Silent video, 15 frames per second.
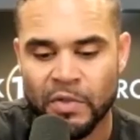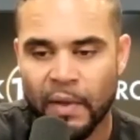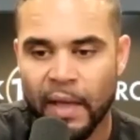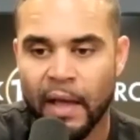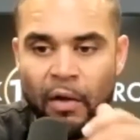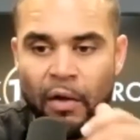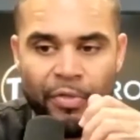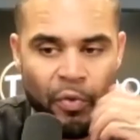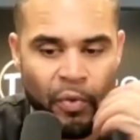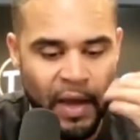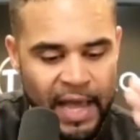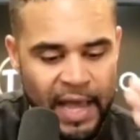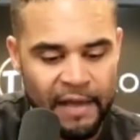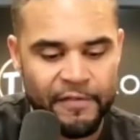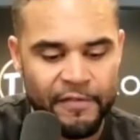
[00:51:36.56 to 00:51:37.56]
health, you
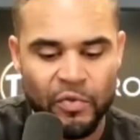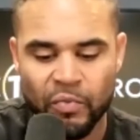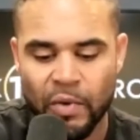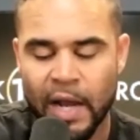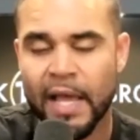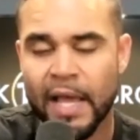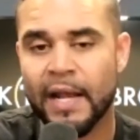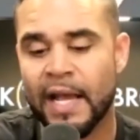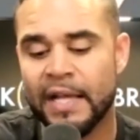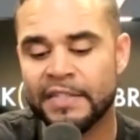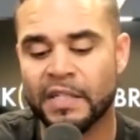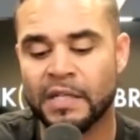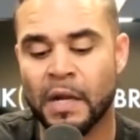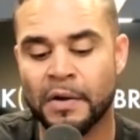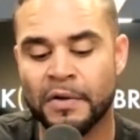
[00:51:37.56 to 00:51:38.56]
have to recognize
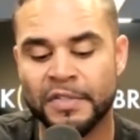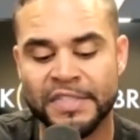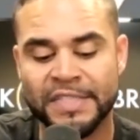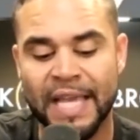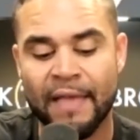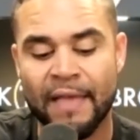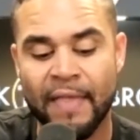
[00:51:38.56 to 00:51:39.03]
and understand